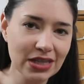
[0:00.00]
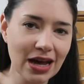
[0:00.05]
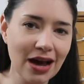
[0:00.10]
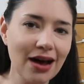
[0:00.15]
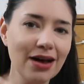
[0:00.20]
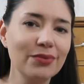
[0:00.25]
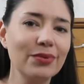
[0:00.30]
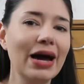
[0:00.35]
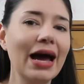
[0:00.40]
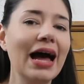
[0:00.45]
the
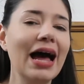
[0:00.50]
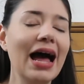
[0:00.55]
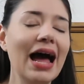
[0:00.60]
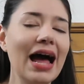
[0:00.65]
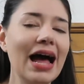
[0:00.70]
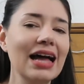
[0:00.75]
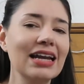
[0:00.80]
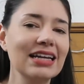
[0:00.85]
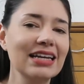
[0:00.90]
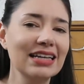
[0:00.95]
hardware
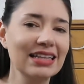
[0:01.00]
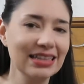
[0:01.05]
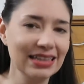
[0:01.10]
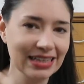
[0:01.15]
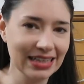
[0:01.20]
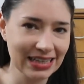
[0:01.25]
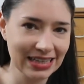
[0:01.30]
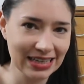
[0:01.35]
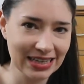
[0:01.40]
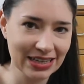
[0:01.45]
and
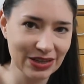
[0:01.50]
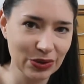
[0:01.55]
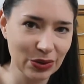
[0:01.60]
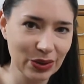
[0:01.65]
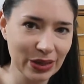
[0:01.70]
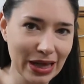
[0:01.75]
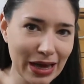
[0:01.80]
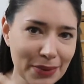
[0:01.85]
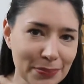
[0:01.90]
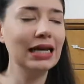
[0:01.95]
cleaning it
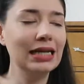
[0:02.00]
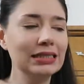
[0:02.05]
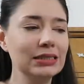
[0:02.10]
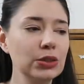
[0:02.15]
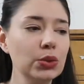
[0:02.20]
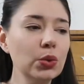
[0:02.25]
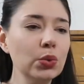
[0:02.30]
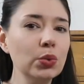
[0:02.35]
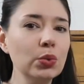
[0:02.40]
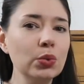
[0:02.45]
all up. Let's
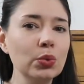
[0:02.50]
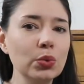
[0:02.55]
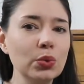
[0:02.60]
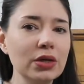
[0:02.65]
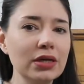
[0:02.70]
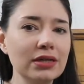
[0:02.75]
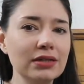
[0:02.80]
go!